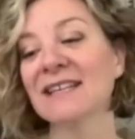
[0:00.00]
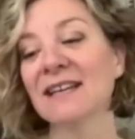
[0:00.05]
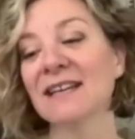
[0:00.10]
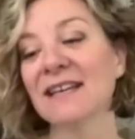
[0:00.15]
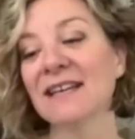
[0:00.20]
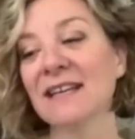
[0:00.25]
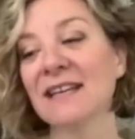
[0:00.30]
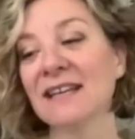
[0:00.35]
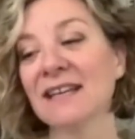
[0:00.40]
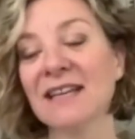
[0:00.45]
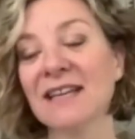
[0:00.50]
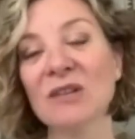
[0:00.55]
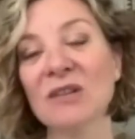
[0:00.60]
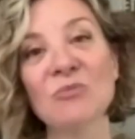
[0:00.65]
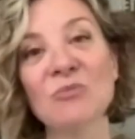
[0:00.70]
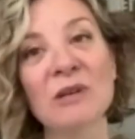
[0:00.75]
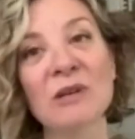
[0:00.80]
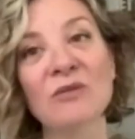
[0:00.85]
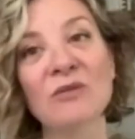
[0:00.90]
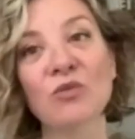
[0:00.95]
it can
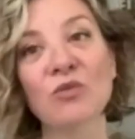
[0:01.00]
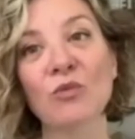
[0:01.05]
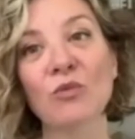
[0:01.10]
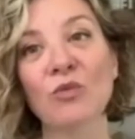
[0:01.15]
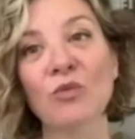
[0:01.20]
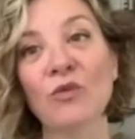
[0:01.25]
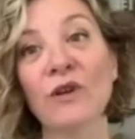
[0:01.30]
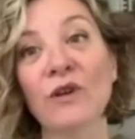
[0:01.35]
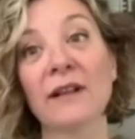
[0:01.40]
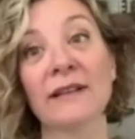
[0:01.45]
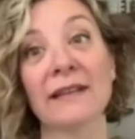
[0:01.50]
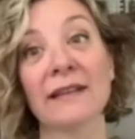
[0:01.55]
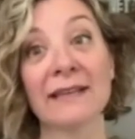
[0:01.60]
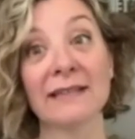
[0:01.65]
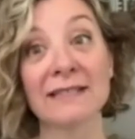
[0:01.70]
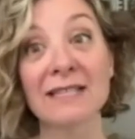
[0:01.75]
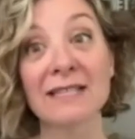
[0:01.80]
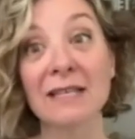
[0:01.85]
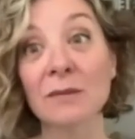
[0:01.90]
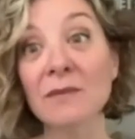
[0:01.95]
be really
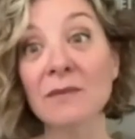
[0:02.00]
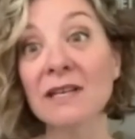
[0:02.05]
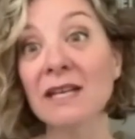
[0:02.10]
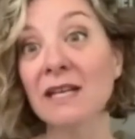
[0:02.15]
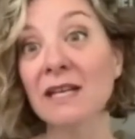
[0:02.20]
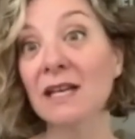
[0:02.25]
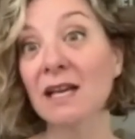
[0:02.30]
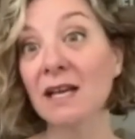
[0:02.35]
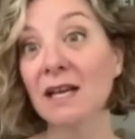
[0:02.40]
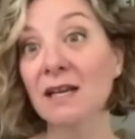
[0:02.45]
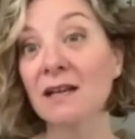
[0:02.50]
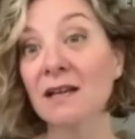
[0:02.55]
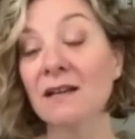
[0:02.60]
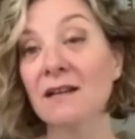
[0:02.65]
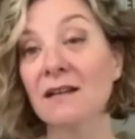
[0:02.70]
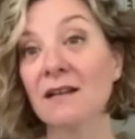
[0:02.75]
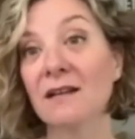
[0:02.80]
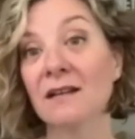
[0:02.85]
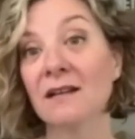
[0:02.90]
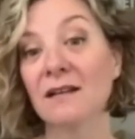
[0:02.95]
intimidating,
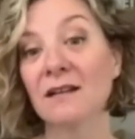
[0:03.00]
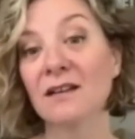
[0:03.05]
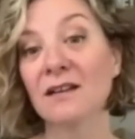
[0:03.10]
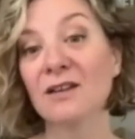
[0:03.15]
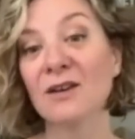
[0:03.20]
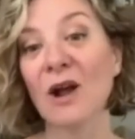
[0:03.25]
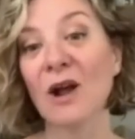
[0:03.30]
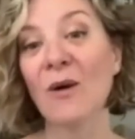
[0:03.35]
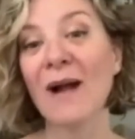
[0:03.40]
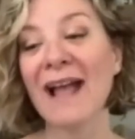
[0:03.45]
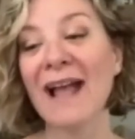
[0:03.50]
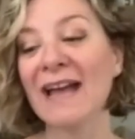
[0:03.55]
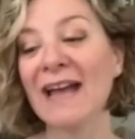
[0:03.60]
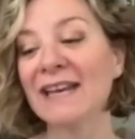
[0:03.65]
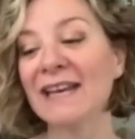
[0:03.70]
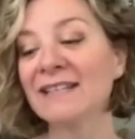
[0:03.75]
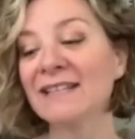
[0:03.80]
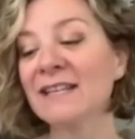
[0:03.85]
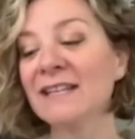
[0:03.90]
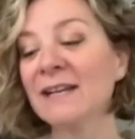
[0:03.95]

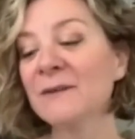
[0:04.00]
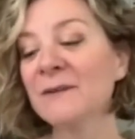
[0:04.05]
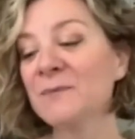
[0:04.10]
and